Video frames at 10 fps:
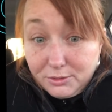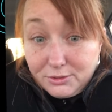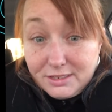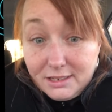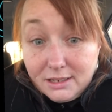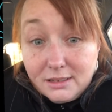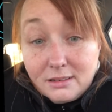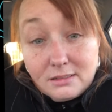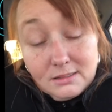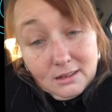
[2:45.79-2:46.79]

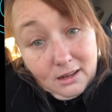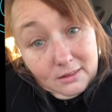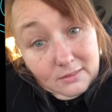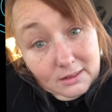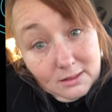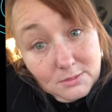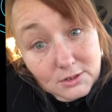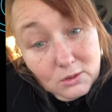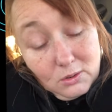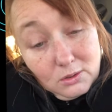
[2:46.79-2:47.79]
routine, got on the
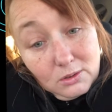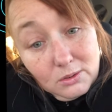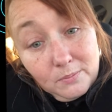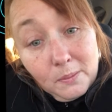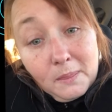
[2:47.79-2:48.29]
elliptical.